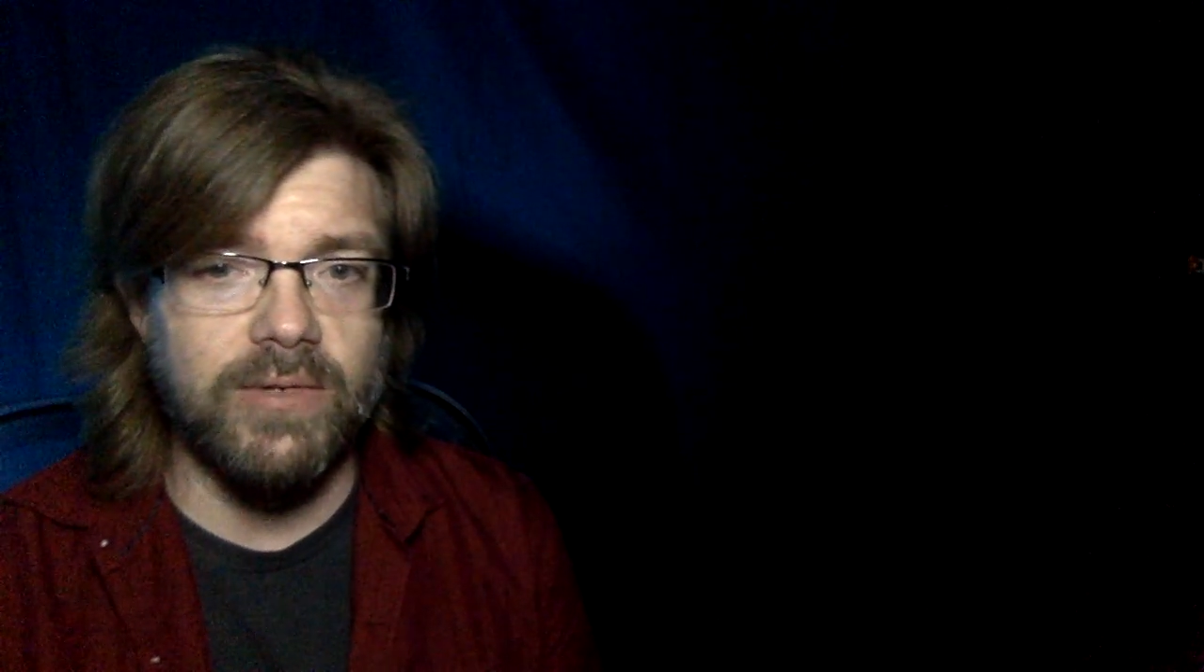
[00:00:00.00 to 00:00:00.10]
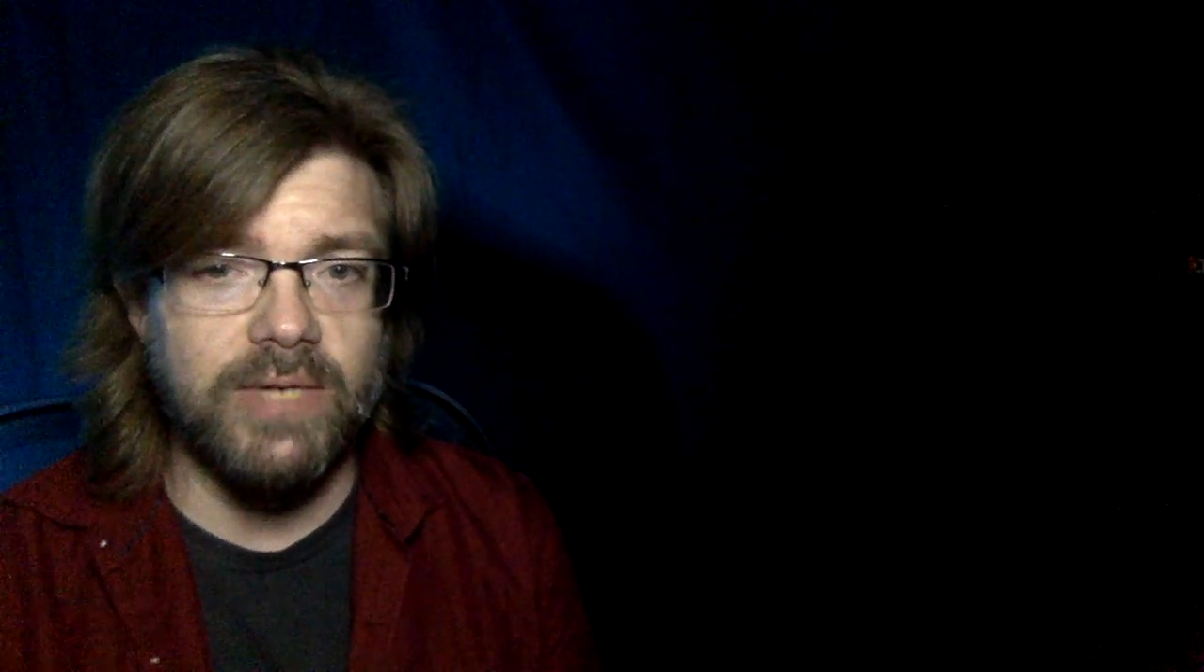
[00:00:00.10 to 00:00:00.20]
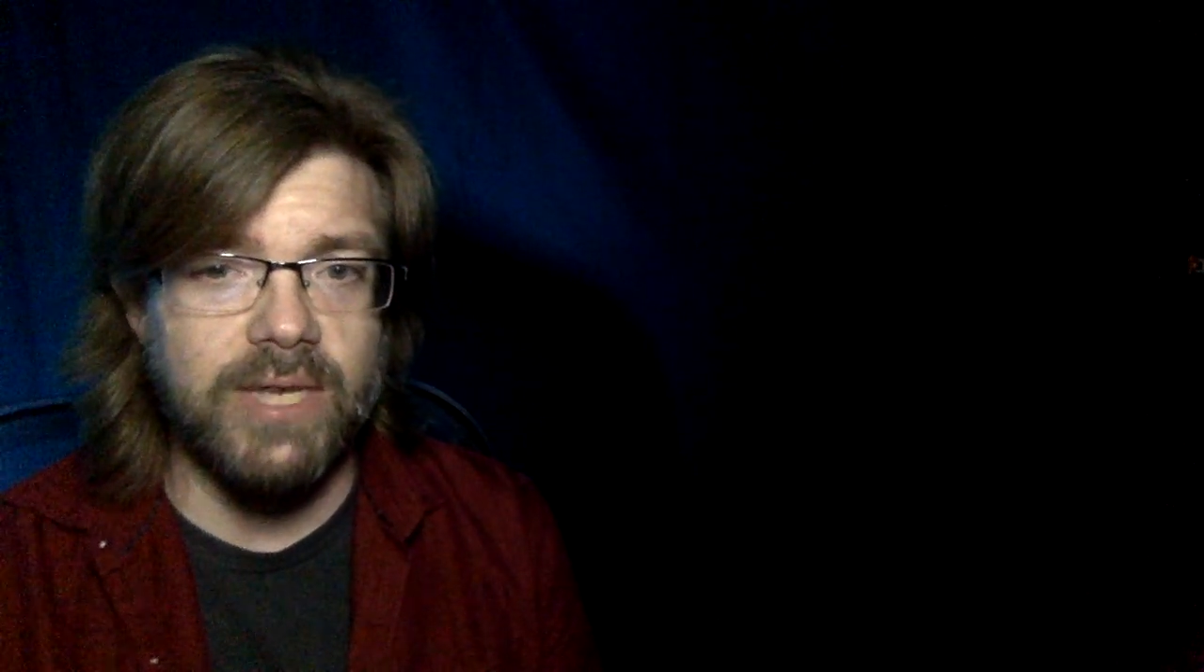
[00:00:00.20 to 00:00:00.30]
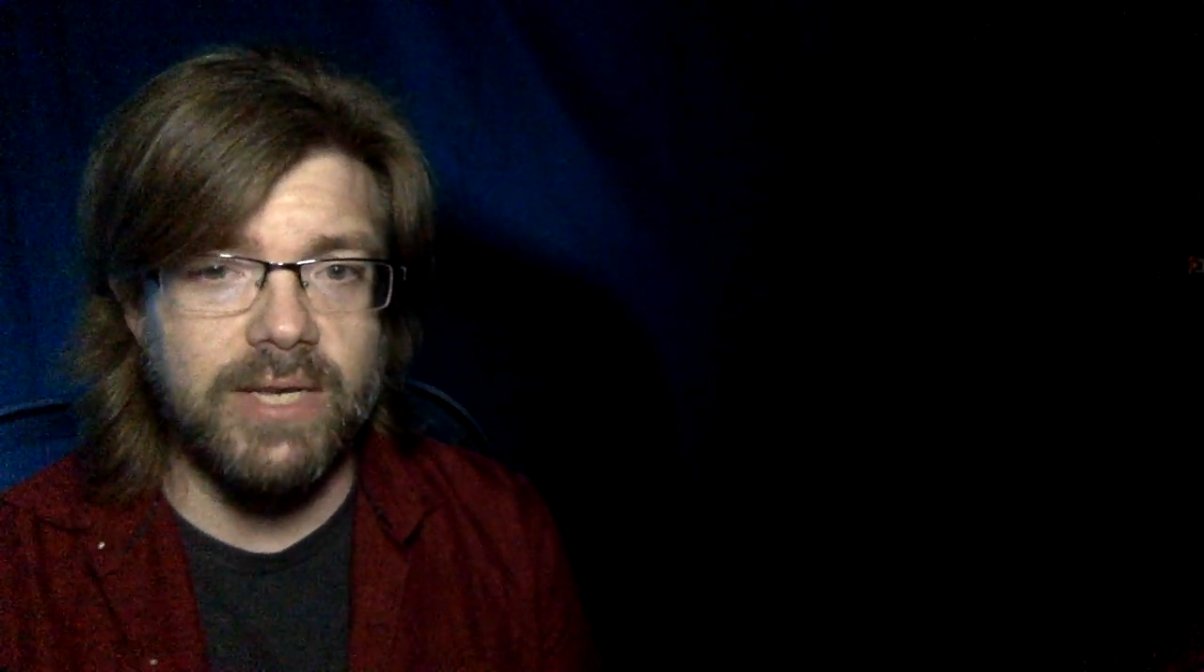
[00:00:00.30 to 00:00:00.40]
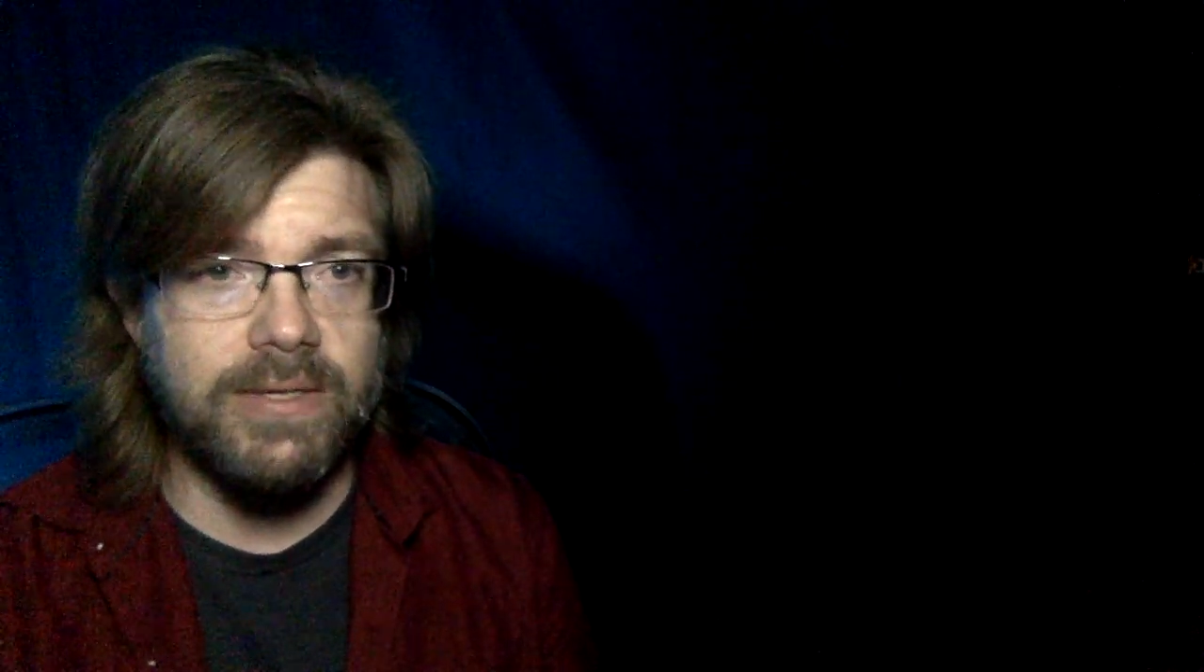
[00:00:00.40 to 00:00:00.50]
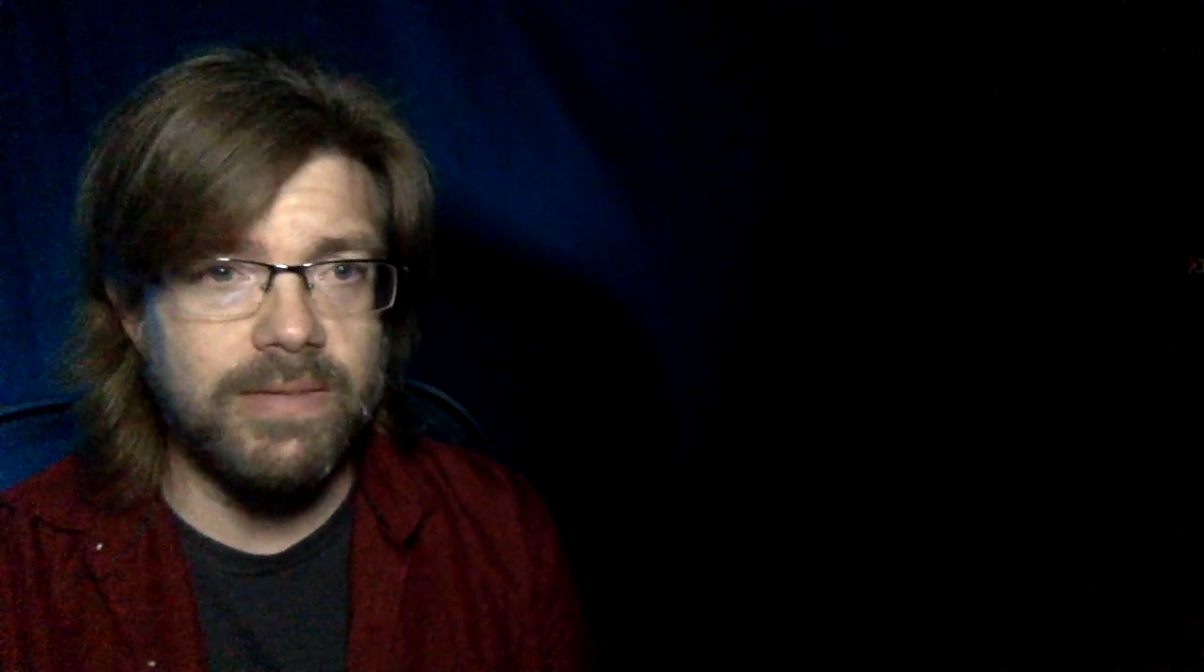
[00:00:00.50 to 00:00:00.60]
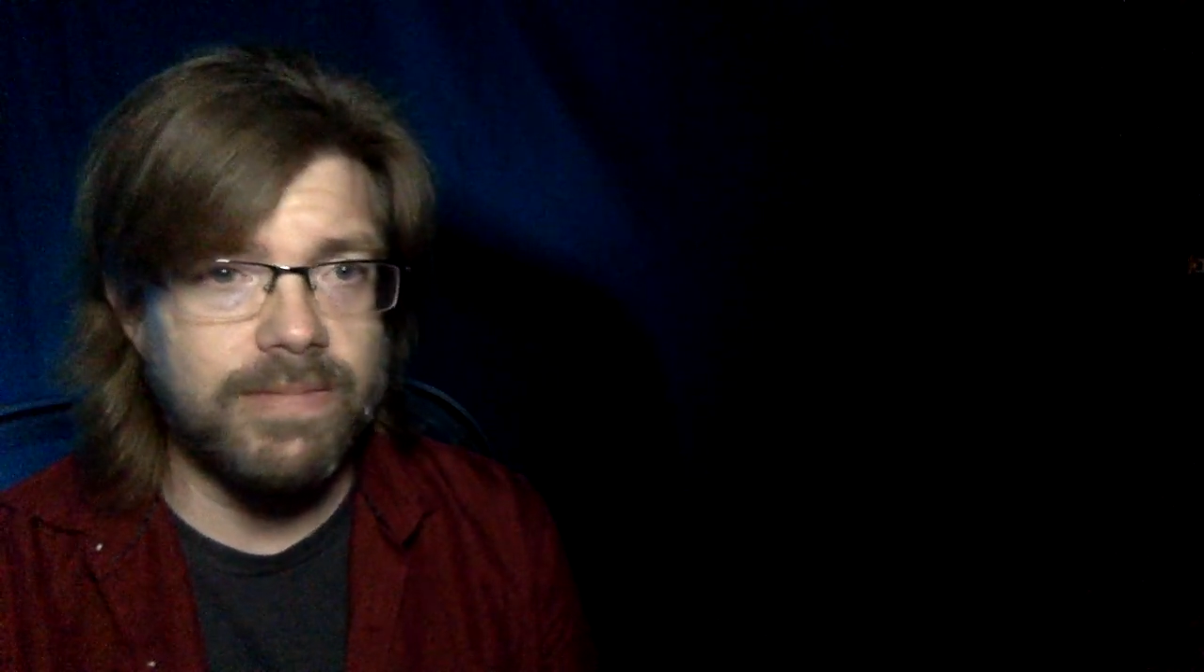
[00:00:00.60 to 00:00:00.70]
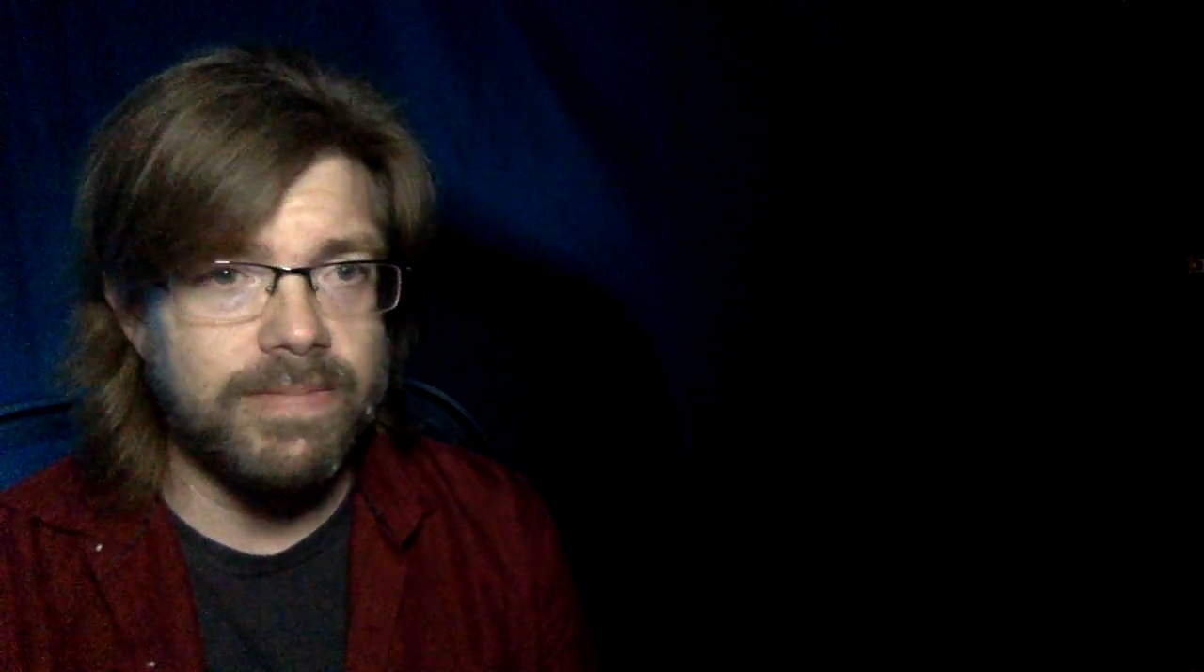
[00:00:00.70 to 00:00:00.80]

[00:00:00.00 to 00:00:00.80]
says,